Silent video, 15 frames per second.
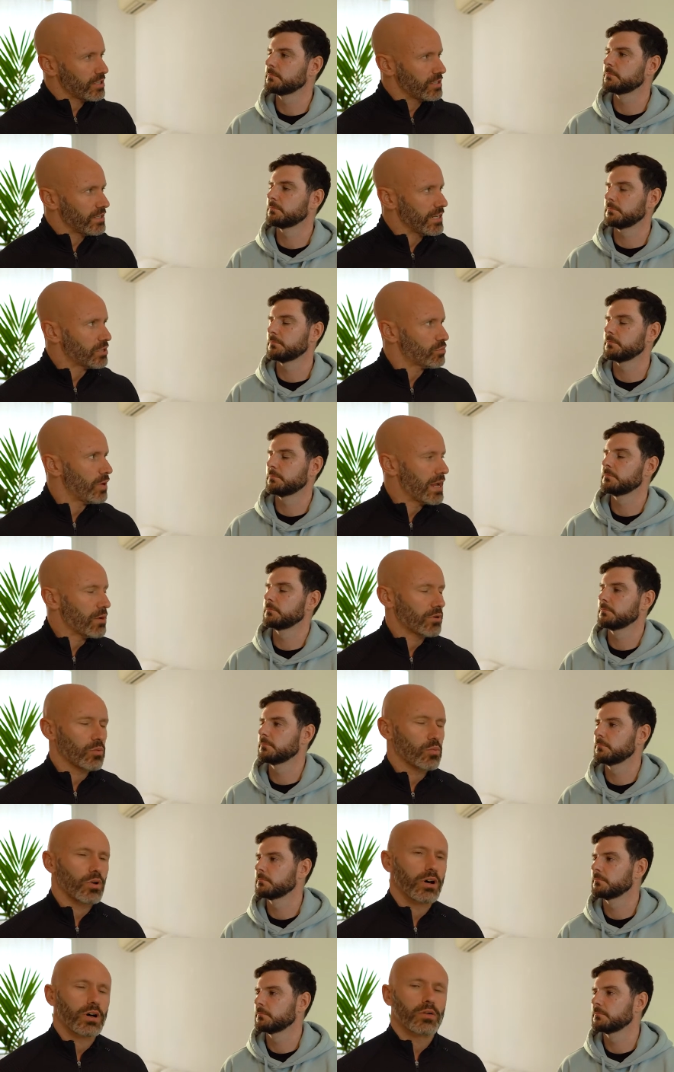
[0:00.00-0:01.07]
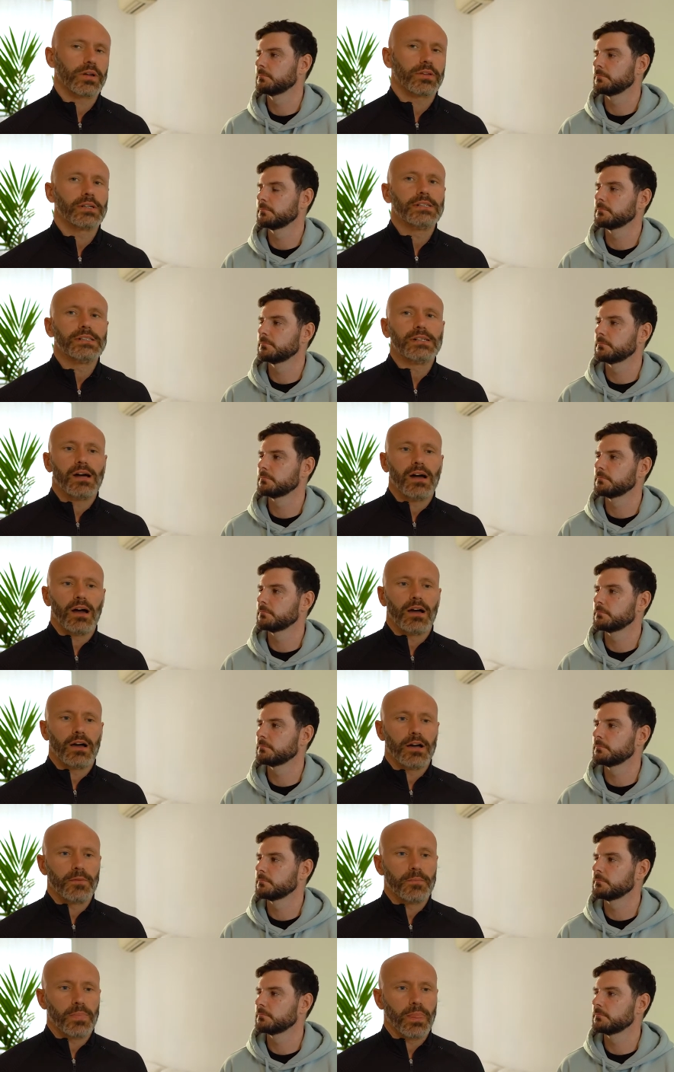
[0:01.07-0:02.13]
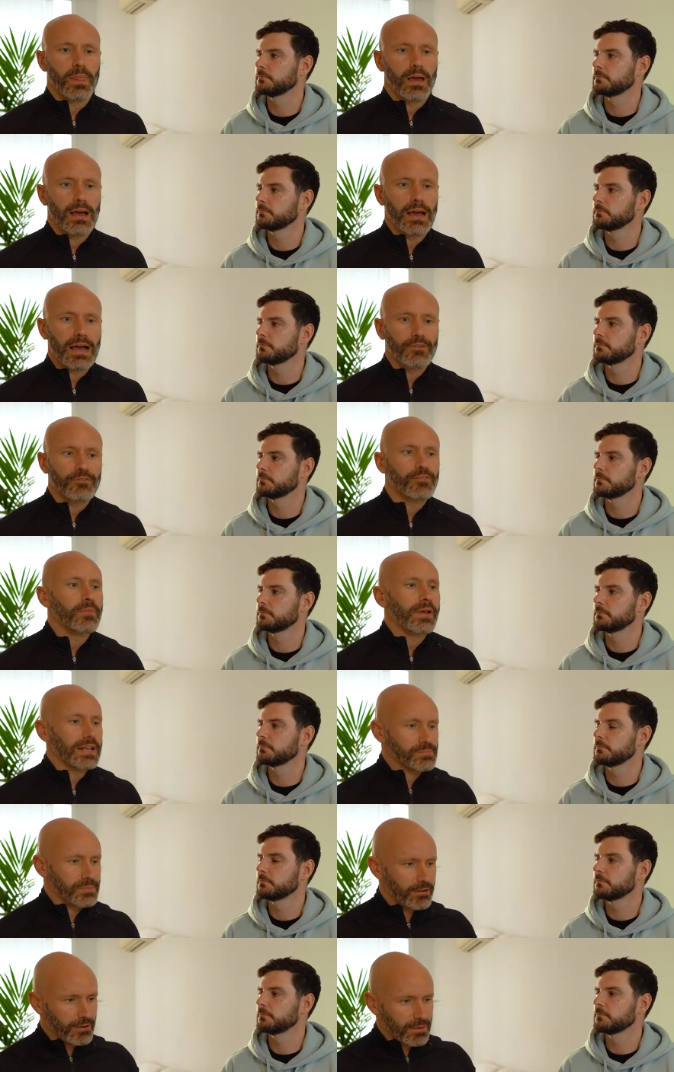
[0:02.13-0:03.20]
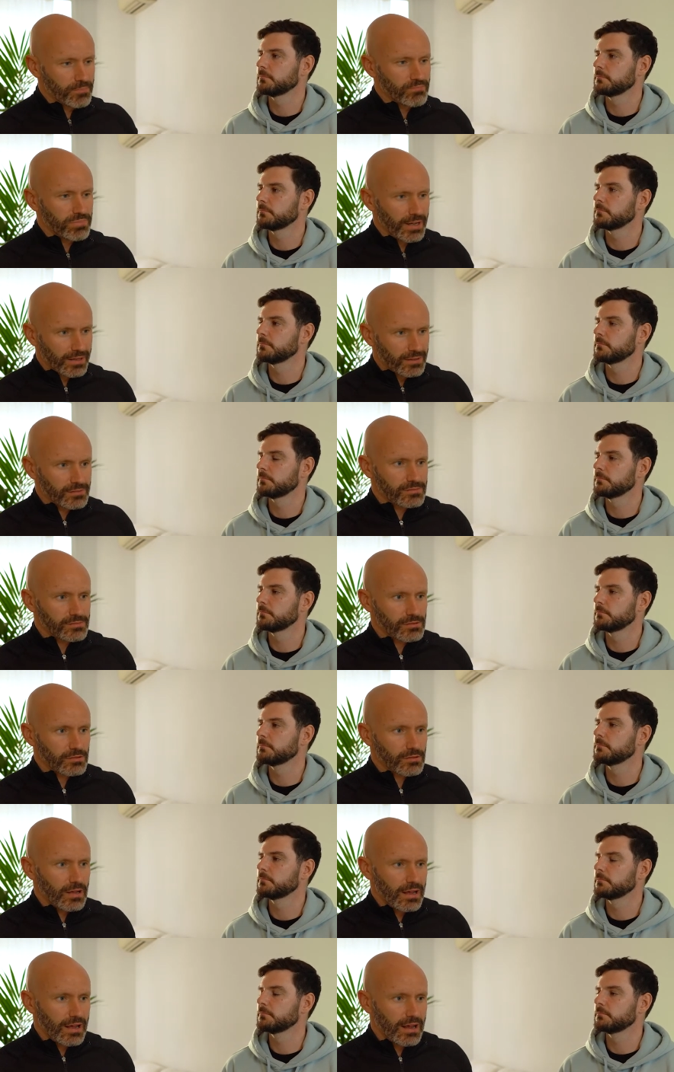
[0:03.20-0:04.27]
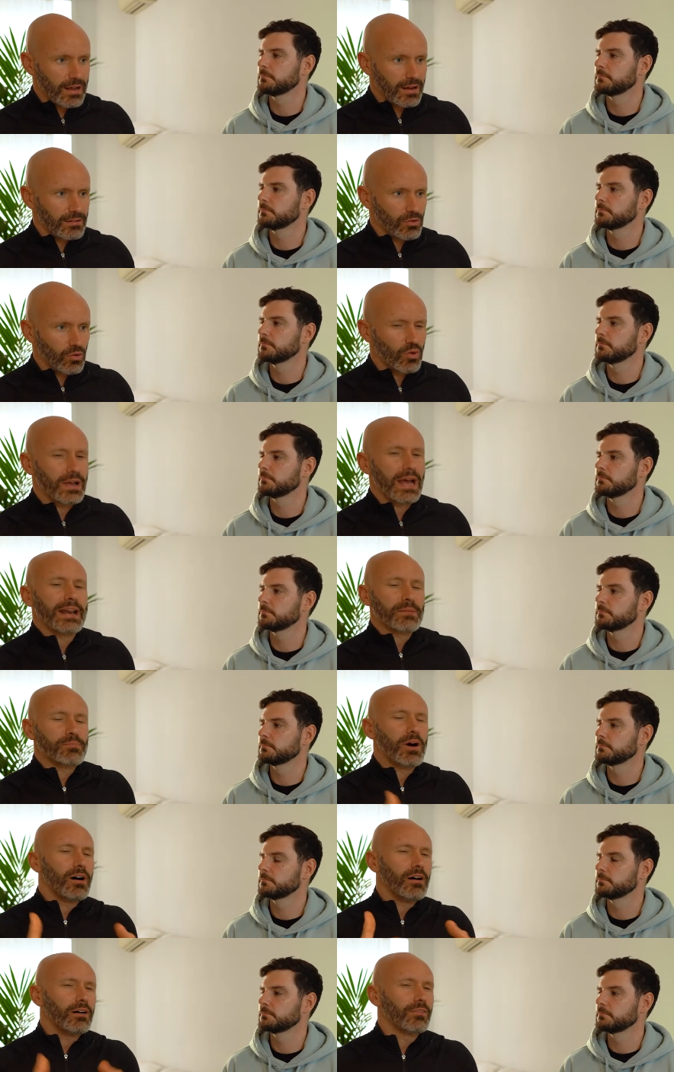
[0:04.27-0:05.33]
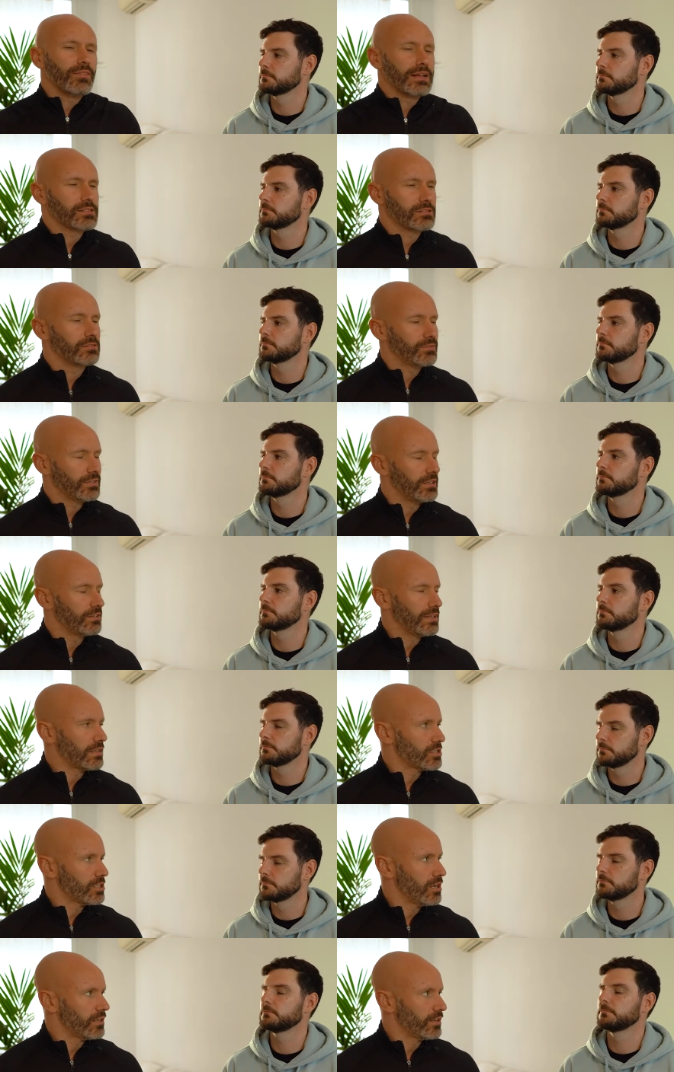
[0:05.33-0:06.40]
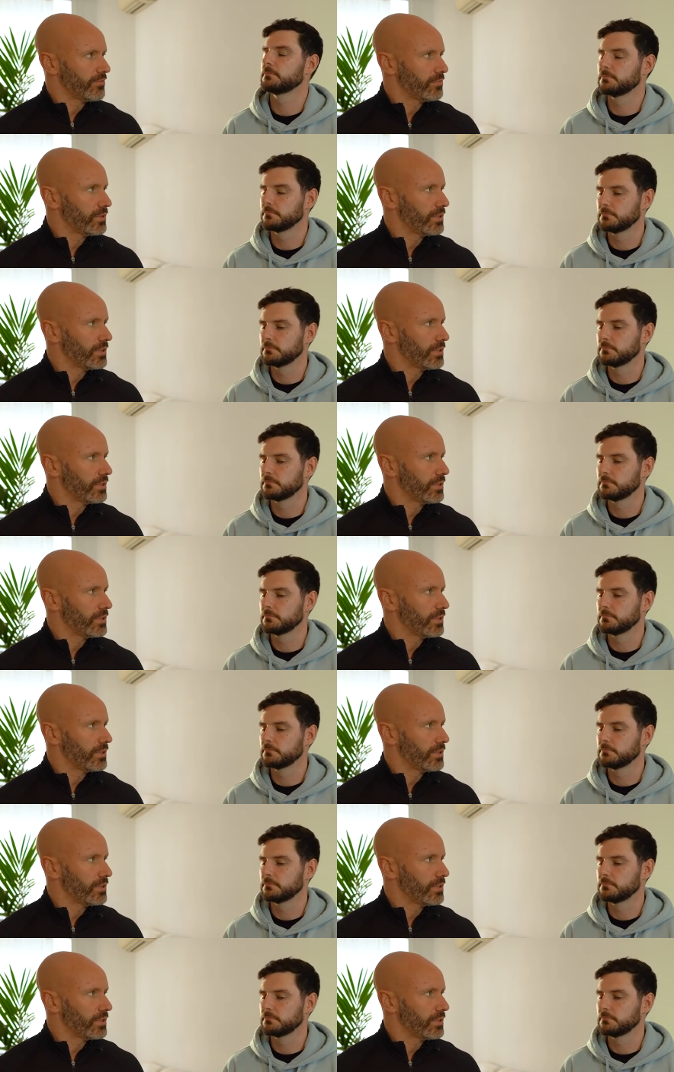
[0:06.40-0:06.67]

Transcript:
Speaker 1: your niche where you want to work with. Um, and for me, it's been a really like uh, organic part of that sort of uh, that journey for